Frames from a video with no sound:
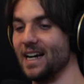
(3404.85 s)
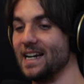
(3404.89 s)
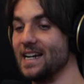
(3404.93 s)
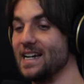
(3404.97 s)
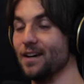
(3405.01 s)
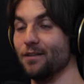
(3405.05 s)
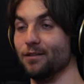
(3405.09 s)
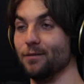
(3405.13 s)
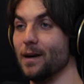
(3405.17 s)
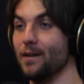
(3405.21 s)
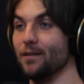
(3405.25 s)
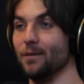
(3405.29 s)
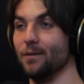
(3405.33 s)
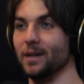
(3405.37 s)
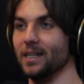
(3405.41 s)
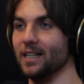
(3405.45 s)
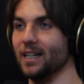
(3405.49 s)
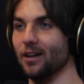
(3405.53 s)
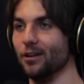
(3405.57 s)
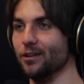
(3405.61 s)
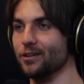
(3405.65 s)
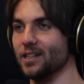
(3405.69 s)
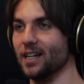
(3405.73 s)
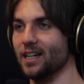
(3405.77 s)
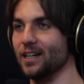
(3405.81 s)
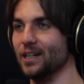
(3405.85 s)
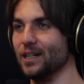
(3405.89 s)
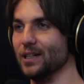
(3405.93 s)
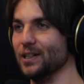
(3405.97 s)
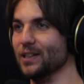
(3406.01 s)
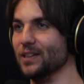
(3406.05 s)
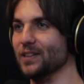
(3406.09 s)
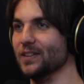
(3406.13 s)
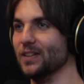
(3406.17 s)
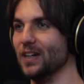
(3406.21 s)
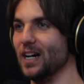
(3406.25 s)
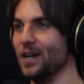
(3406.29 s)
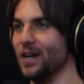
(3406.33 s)
I hear from everybody else I
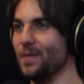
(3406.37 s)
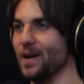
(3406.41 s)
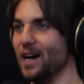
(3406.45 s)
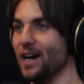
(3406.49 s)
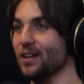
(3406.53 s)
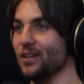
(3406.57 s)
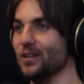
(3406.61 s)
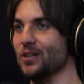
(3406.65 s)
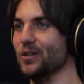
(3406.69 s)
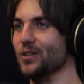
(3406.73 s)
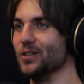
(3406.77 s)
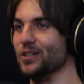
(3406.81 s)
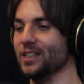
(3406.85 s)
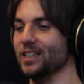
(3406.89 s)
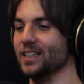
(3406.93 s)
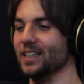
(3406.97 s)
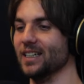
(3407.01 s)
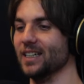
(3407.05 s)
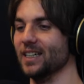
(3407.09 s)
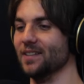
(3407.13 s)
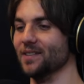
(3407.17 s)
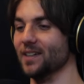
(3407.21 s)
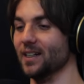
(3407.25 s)
know about new shit.